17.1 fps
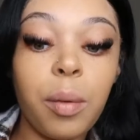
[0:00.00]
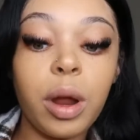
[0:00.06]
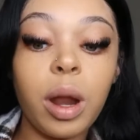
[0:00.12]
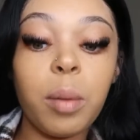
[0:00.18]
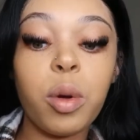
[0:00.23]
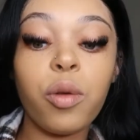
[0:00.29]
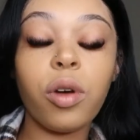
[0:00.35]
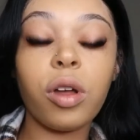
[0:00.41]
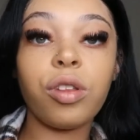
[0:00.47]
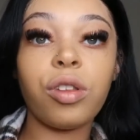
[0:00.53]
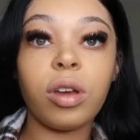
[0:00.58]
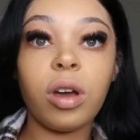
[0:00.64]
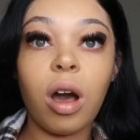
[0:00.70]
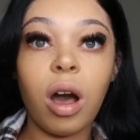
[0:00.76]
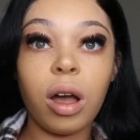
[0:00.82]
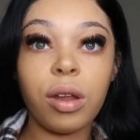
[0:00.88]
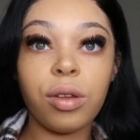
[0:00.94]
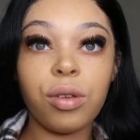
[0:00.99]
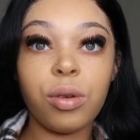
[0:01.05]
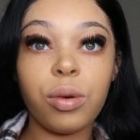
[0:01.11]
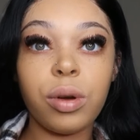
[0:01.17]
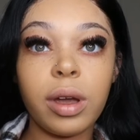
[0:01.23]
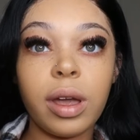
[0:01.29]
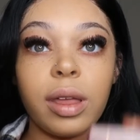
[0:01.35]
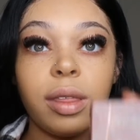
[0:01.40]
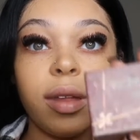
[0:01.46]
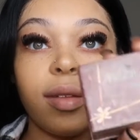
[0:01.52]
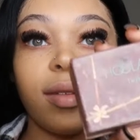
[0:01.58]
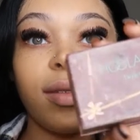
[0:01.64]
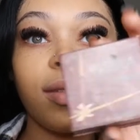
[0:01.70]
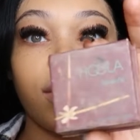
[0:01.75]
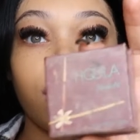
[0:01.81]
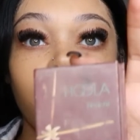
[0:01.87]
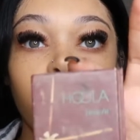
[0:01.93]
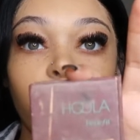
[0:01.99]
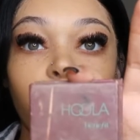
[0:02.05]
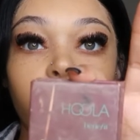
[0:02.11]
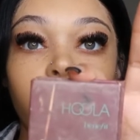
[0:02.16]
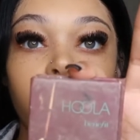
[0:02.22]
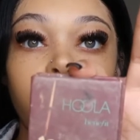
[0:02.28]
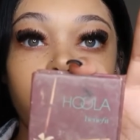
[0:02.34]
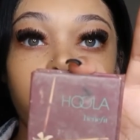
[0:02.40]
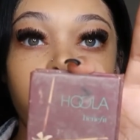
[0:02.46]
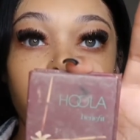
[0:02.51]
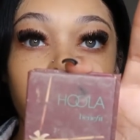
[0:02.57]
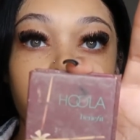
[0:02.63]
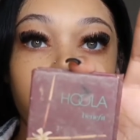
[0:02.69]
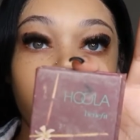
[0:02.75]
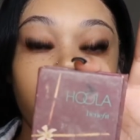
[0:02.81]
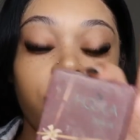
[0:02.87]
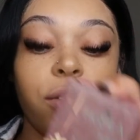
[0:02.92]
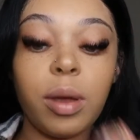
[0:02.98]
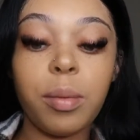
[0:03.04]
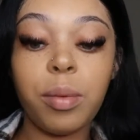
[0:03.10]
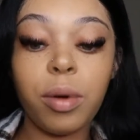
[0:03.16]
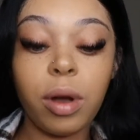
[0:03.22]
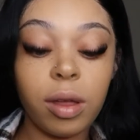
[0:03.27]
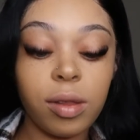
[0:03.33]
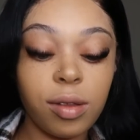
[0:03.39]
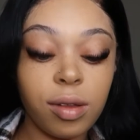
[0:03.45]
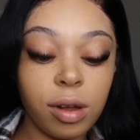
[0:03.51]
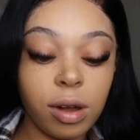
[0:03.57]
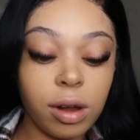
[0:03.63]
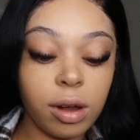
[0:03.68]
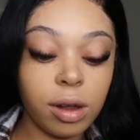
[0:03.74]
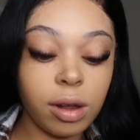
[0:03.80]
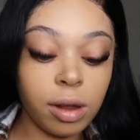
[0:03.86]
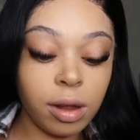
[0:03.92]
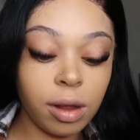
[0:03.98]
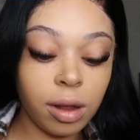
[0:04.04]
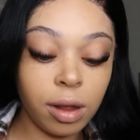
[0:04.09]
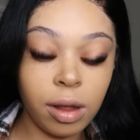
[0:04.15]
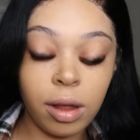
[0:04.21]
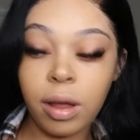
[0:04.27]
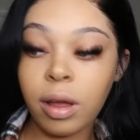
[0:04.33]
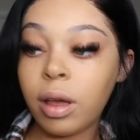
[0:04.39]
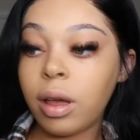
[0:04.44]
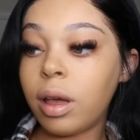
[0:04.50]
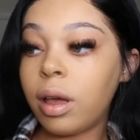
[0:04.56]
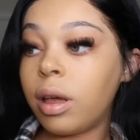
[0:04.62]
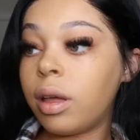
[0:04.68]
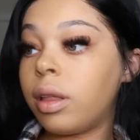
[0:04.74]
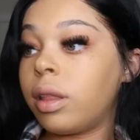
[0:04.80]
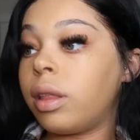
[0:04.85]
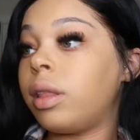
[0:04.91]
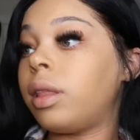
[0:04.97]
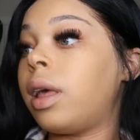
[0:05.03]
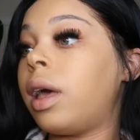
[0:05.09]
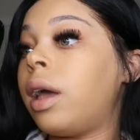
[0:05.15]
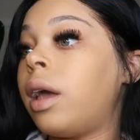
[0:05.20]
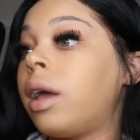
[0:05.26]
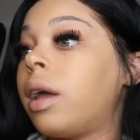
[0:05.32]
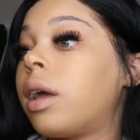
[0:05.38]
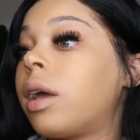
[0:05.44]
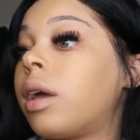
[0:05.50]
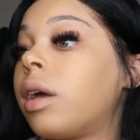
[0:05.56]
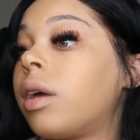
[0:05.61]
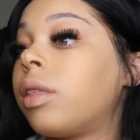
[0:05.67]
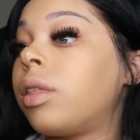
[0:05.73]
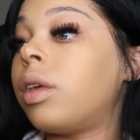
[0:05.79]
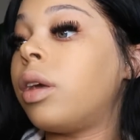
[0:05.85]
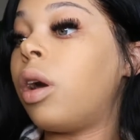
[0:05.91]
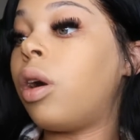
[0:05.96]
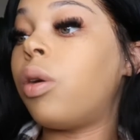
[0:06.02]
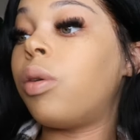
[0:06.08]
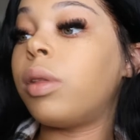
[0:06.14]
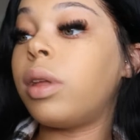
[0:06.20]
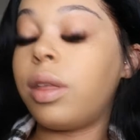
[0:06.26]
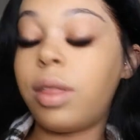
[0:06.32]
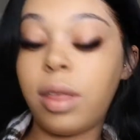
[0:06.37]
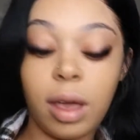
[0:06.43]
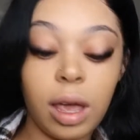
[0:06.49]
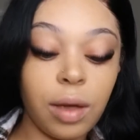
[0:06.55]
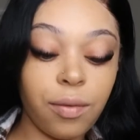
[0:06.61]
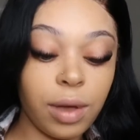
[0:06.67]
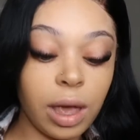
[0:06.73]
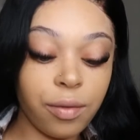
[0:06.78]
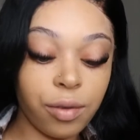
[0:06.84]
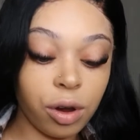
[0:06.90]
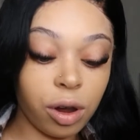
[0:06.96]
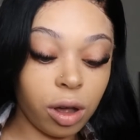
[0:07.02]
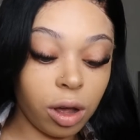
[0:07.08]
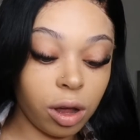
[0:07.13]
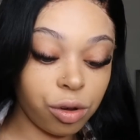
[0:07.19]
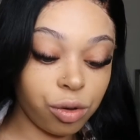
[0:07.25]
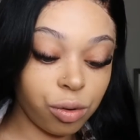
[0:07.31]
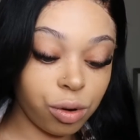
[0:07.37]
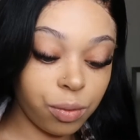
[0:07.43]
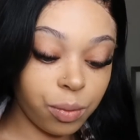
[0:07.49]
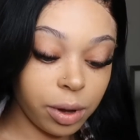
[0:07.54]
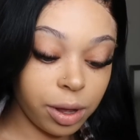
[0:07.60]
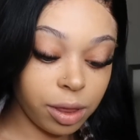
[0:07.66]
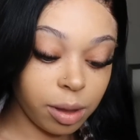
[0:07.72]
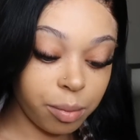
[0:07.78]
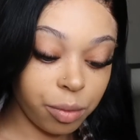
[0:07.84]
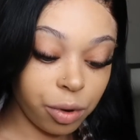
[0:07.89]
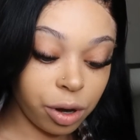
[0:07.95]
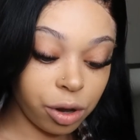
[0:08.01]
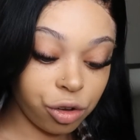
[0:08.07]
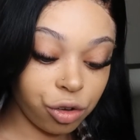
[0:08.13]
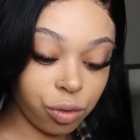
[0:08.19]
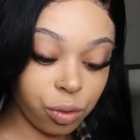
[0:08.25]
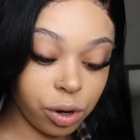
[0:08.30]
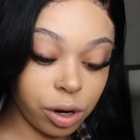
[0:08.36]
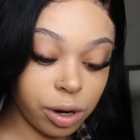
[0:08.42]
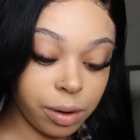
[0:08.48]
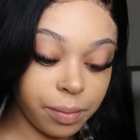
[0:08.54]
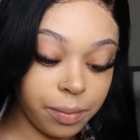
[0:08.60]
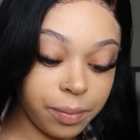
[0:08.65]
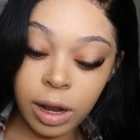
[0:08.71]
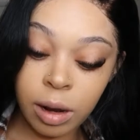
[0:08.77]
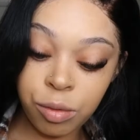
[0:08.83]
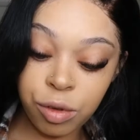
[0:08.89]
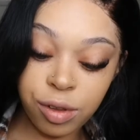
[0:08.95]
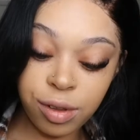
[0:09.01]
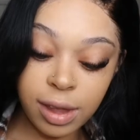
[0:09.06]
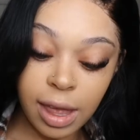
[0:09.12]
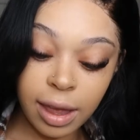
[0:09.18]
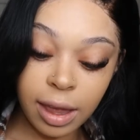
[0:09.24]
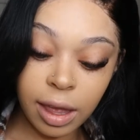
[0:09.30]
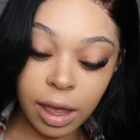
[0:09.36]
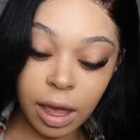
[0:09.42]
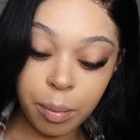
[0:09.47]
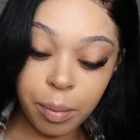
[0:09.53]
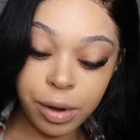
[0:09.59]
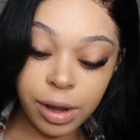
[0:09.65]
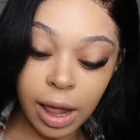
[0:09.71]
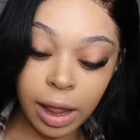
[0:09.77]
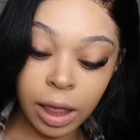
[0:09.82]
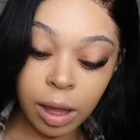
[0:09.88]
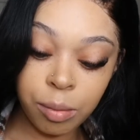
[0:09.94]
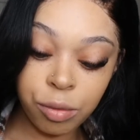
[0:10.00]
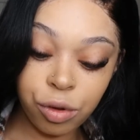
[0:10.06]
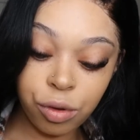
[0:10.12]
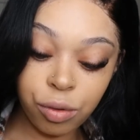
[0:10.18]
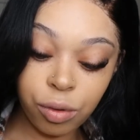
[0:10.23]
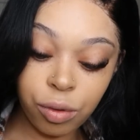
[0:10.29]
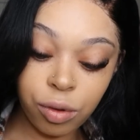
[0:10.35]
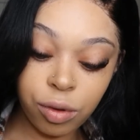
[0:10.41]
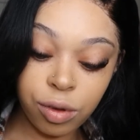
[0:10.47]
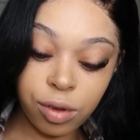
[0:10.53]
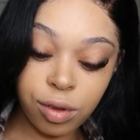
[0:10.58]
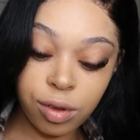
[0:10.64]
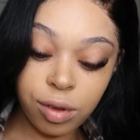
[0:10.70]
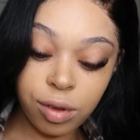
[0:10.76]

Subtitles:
we're gonna move on to contouring. This is the Hoola by Benefit bronzer. Like the only thing I've ever contoured with, I'm pretty sure. And I'm just taking a Bdellium Tools